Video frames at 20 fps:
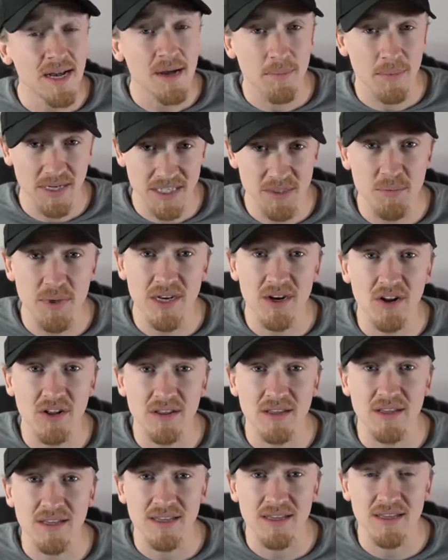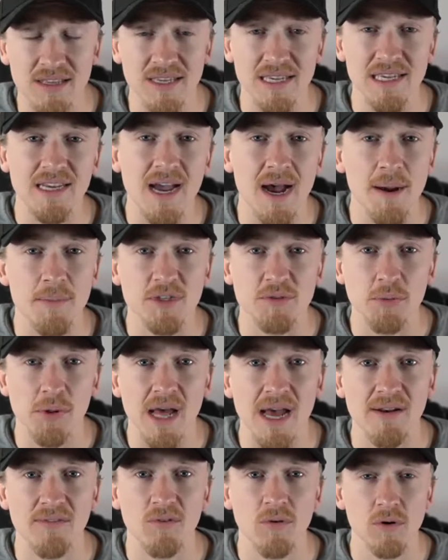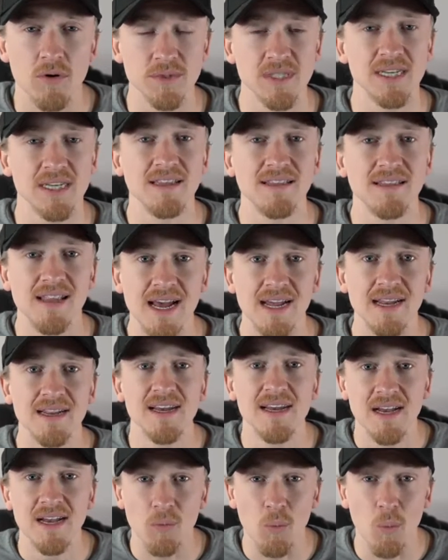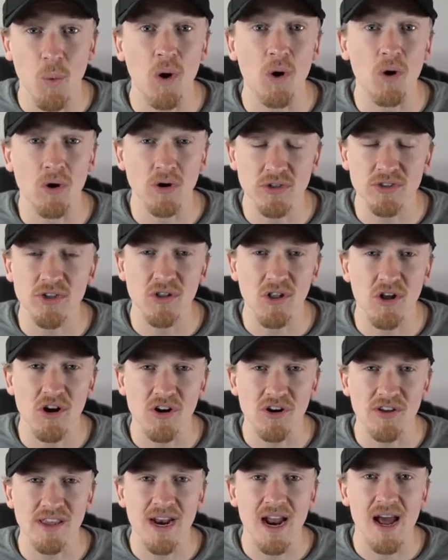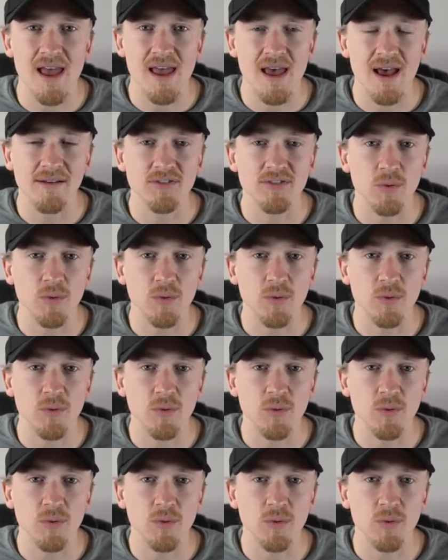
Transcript: but he's been on e-commerce platforms and in that world longer than I have.